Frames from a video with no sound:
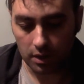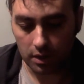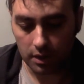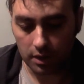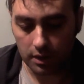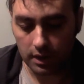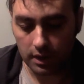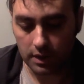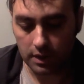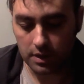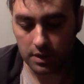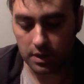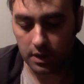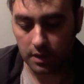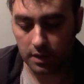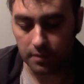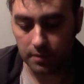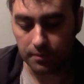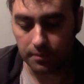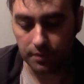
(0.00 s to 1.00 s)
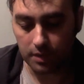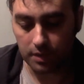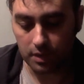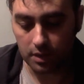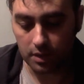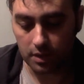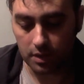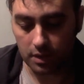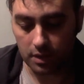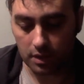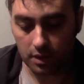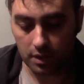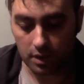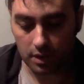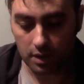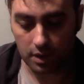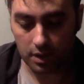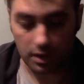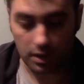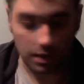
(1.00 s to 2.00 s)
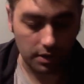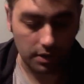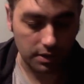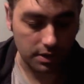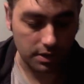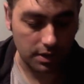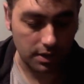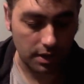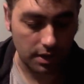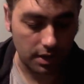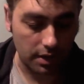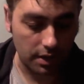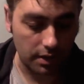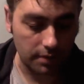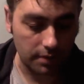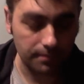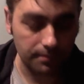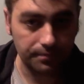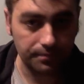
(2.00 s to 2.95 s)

Next thing is a